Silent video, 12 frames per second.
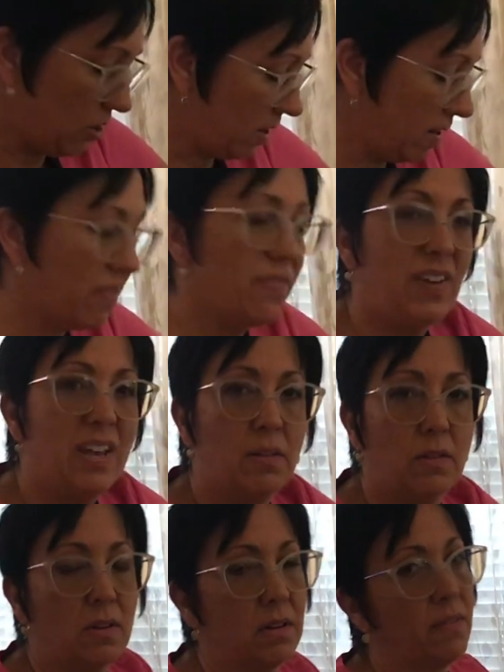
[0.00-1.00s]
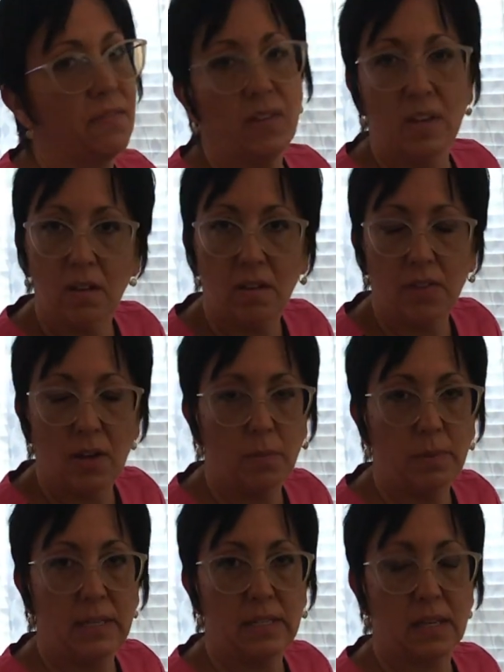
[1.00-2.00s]
you're going to feel the
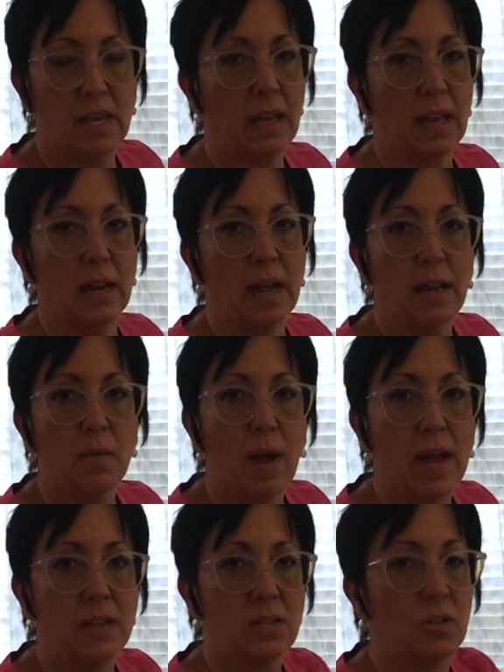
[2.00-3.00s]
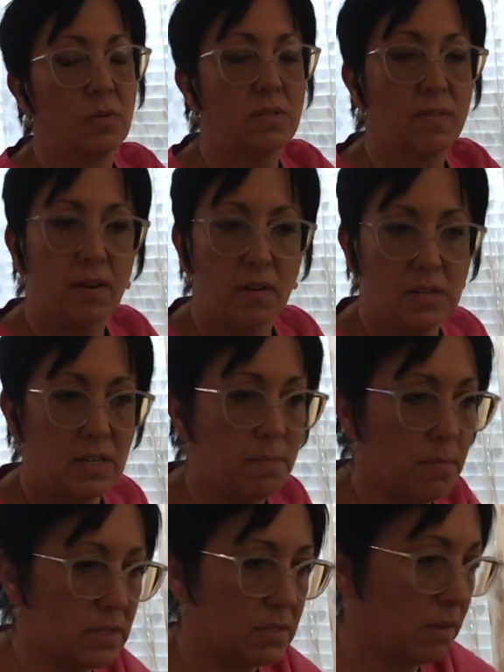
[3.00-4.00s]
obliques kick in anyway, so it's a very deep
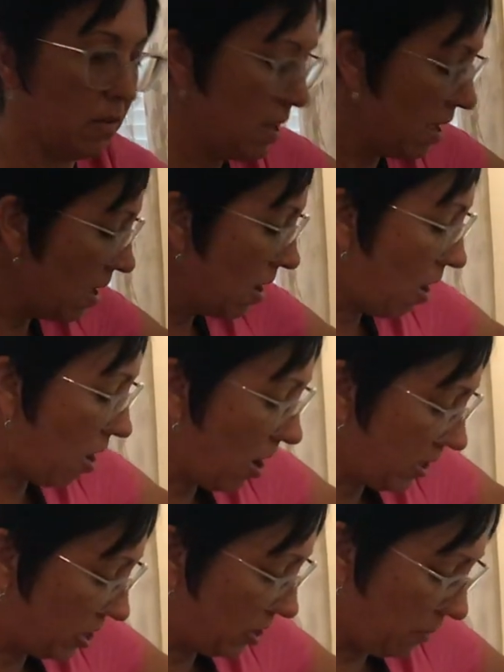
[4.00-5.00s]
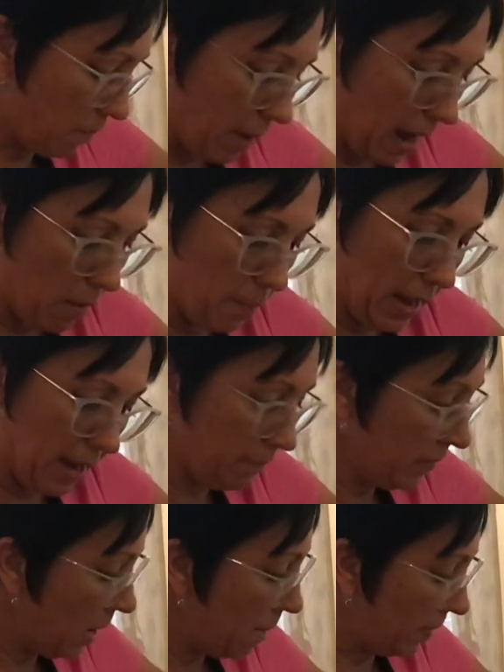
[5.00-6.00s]
muscle, hard to
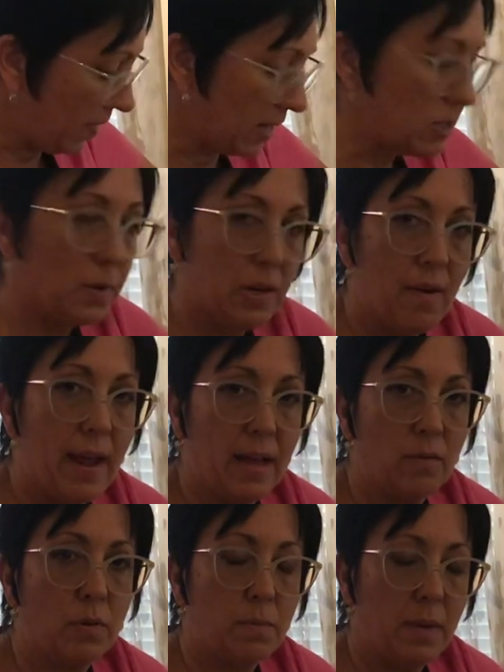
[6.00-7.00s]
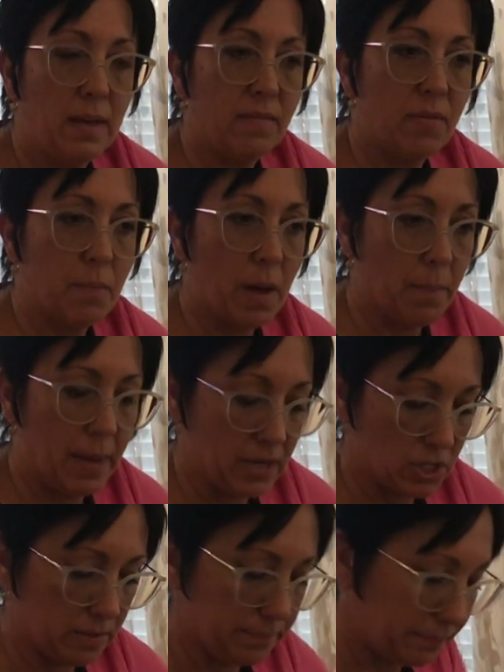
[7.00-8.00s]
palpate, but that's where your hand would be for
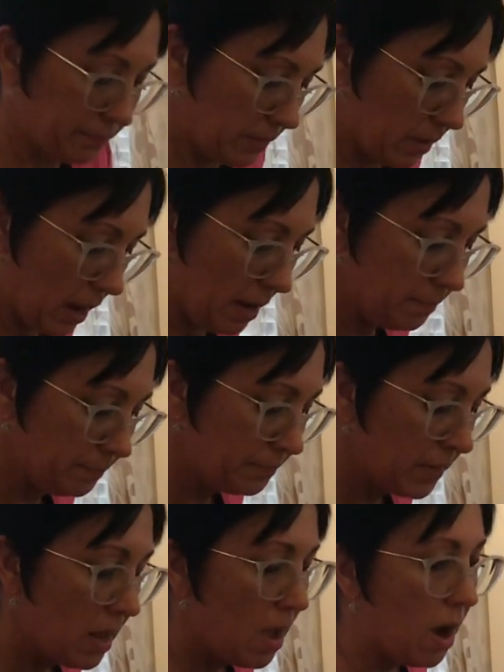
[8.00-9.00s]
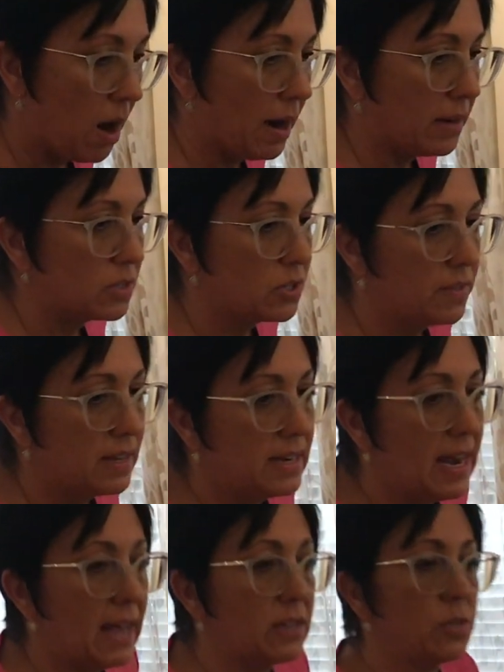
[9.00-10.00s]
palpation, okay? All right, so the
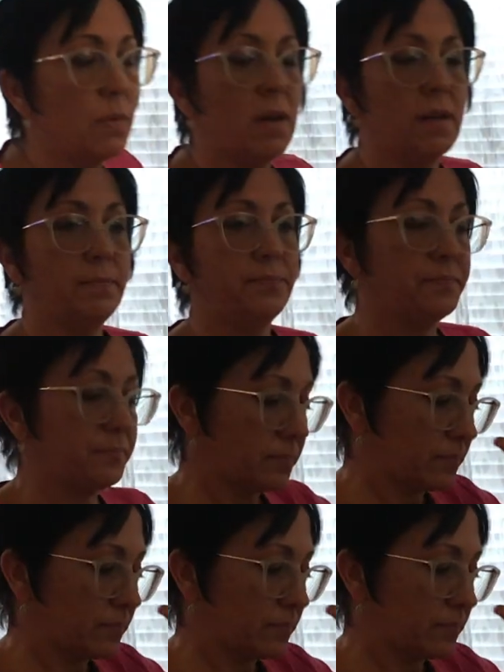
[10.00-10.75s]
next one,